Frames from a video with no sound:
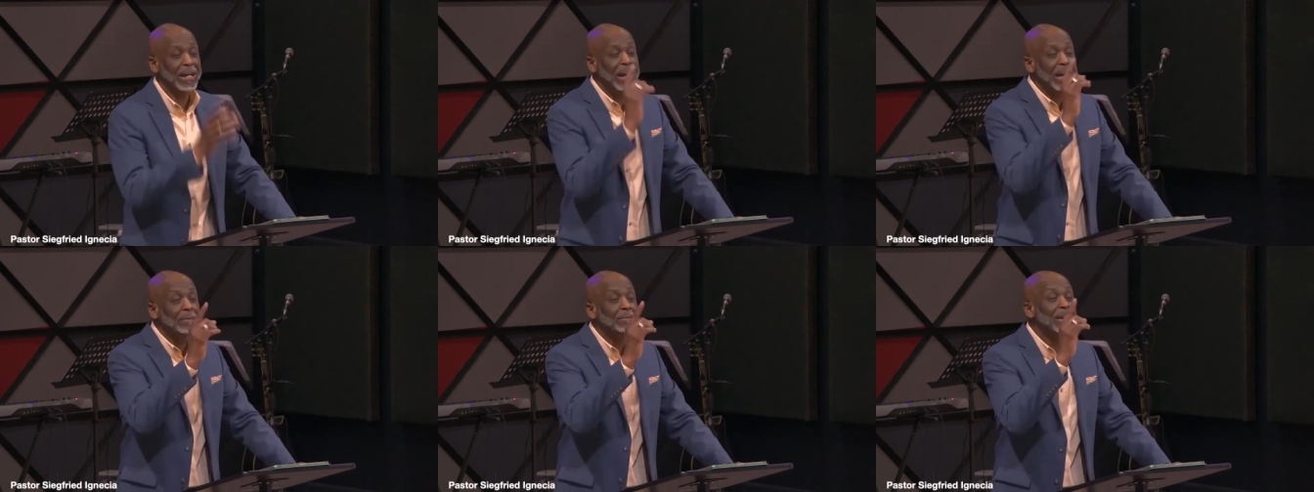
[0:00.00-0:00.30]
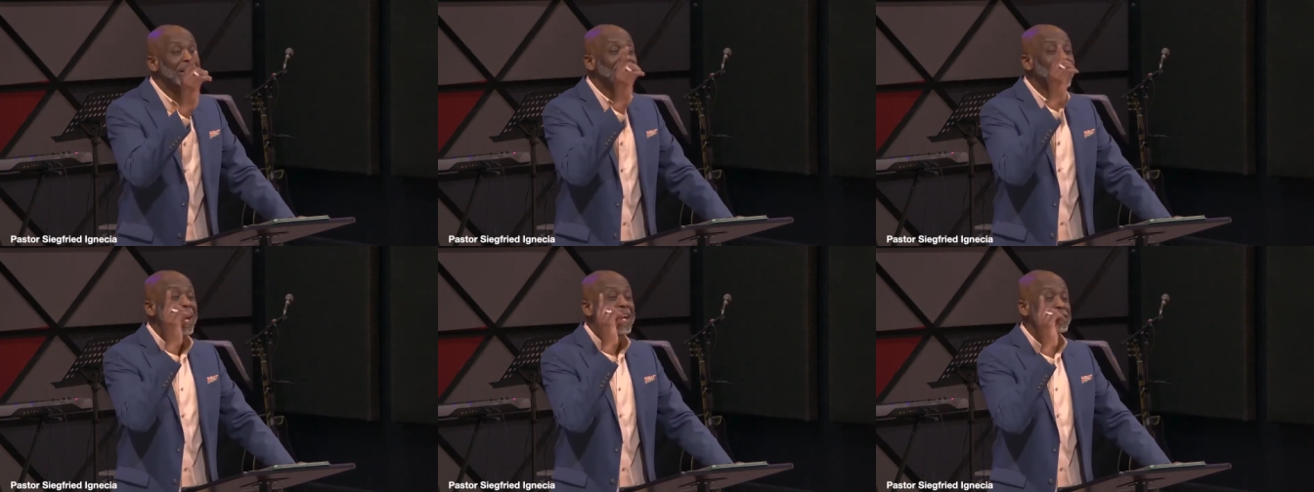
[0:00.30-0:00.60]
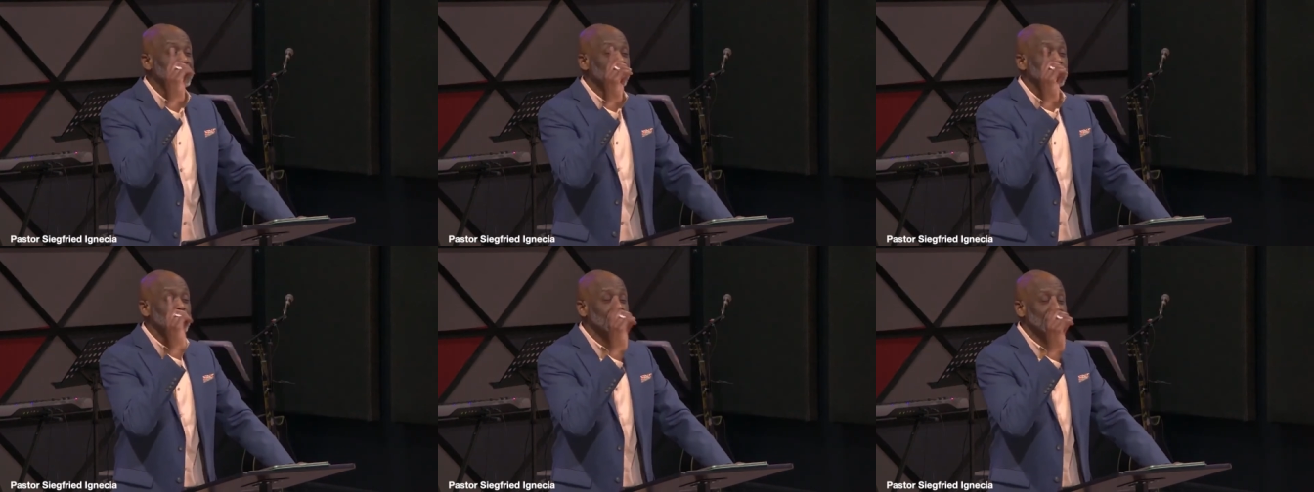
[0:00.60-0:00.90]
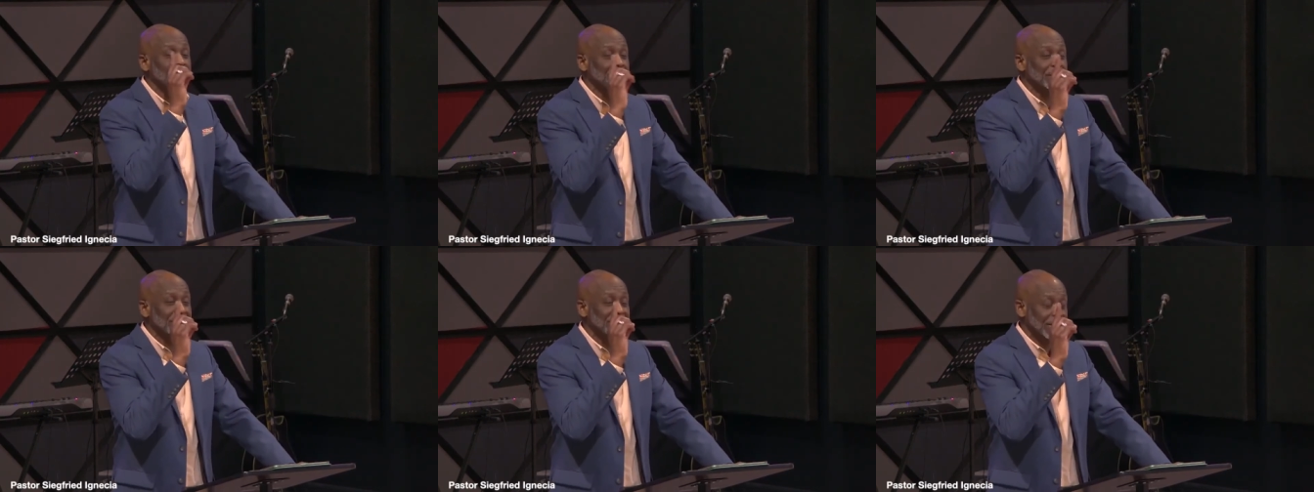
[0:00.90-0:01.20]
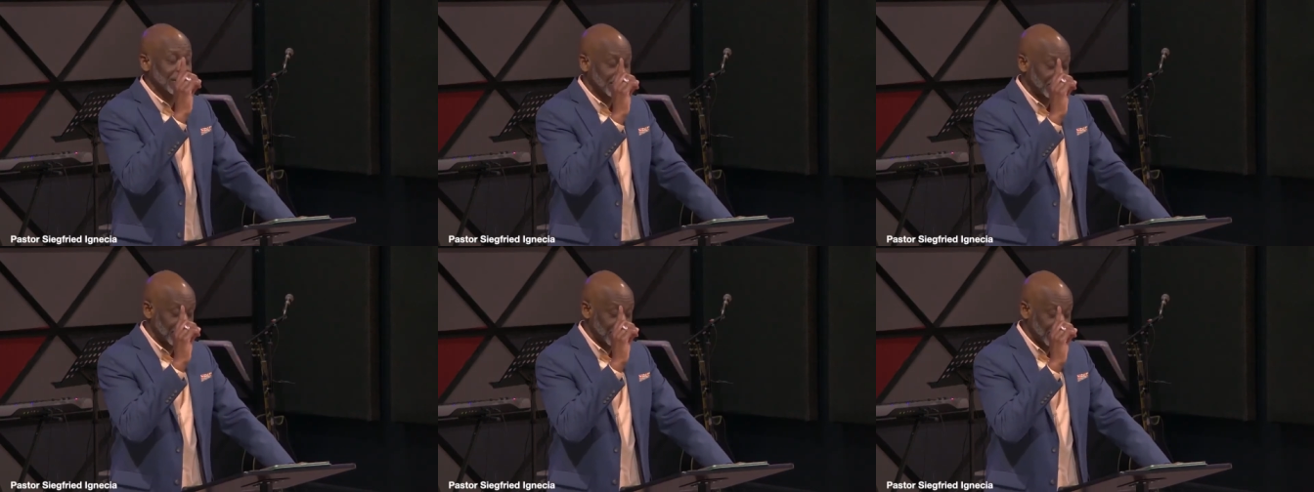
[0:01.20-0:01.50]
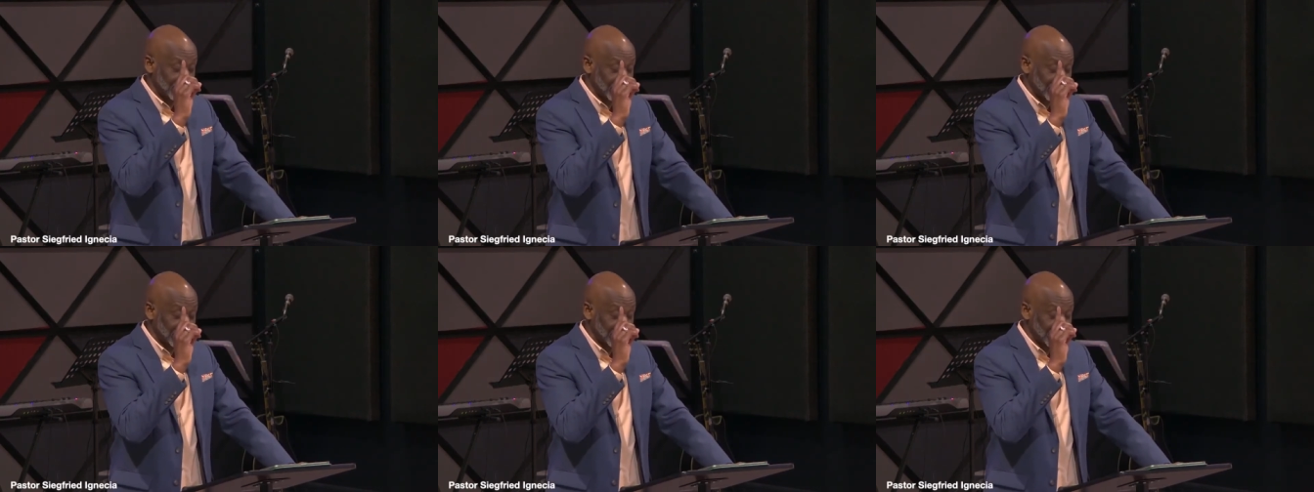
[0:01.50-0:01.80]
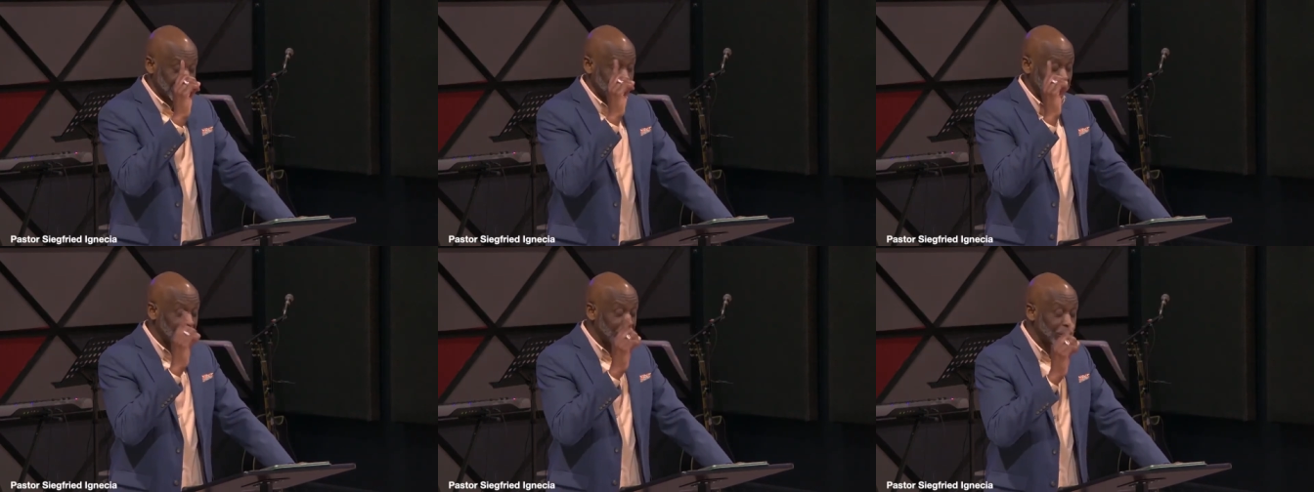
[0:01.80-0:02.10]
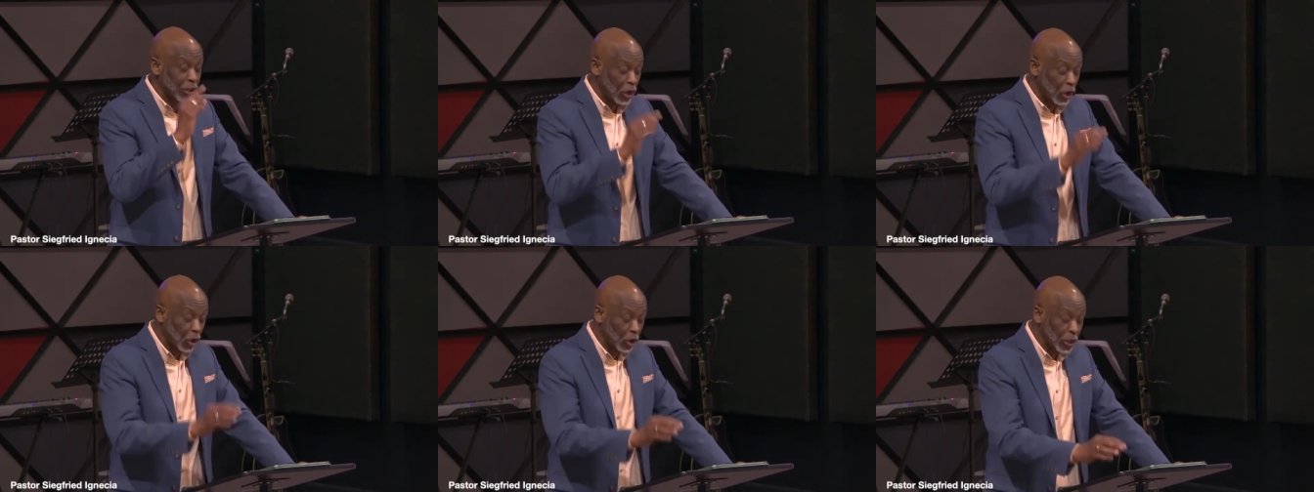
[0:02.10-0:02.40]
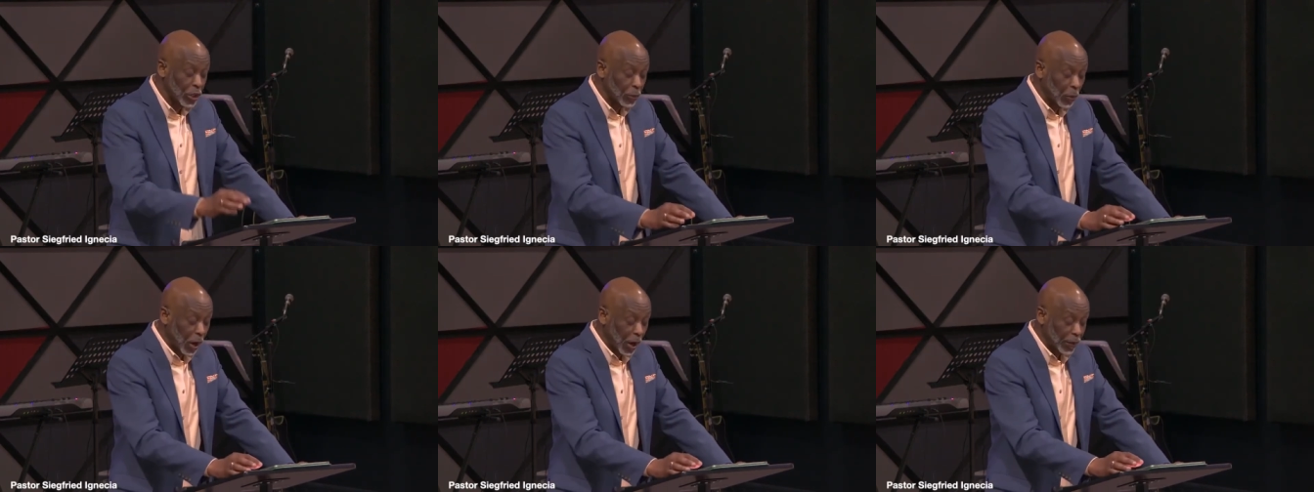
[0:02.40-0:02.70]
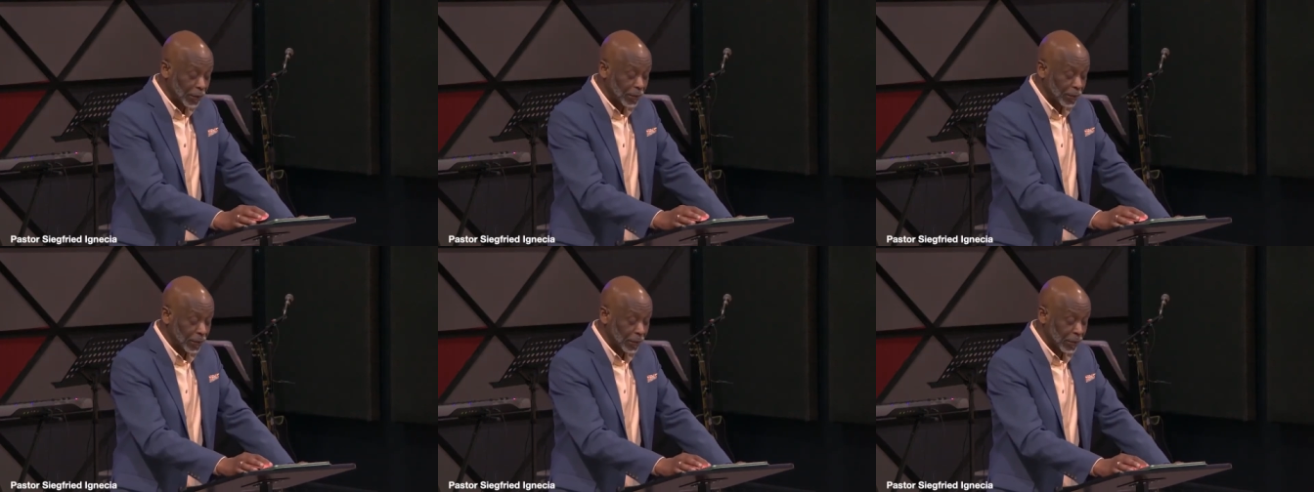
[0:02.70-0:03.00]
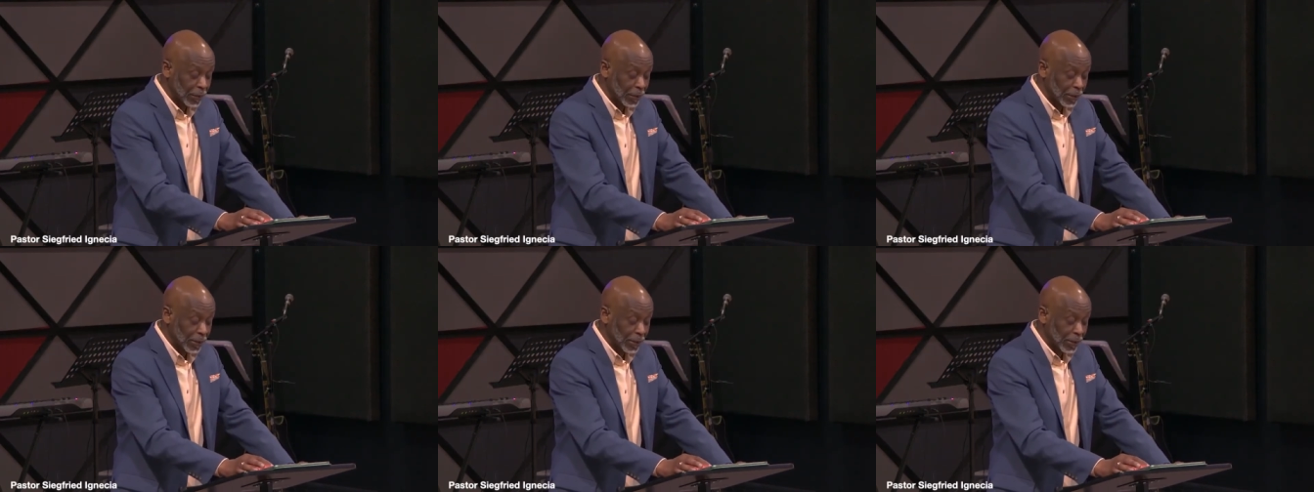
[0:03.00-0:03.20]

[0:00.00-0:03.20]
claiming exclusivity. He's the only one.